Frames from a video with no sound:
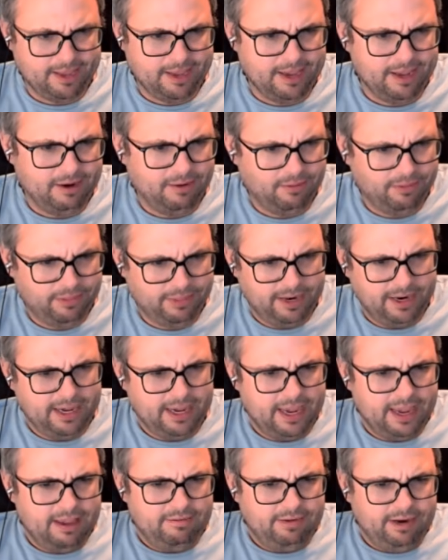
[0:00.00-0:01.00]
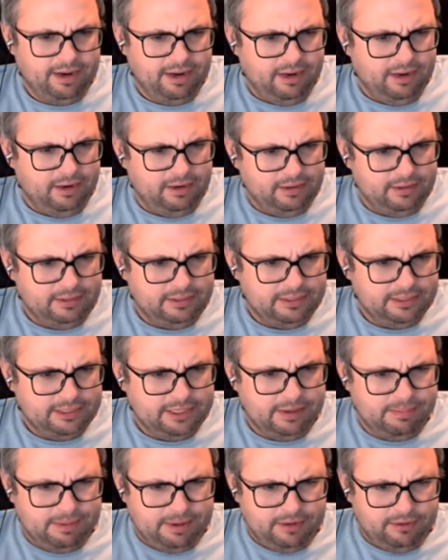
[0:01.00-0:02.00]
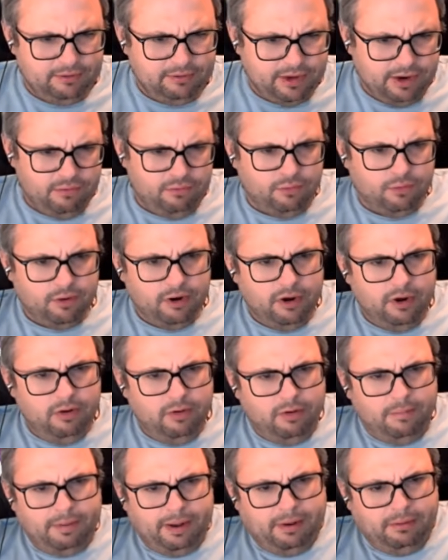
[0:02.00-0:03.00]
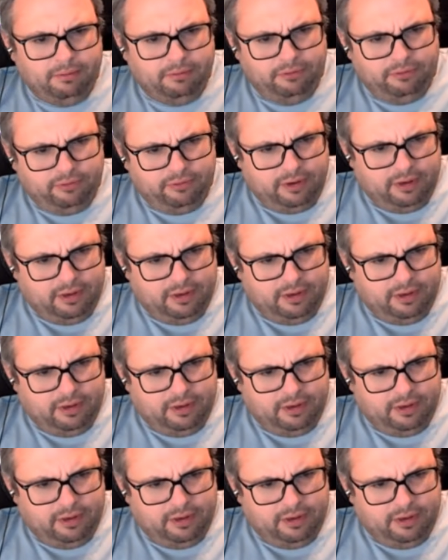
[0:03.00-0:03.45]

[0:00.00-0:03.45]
I don't think I have any deep insight for you about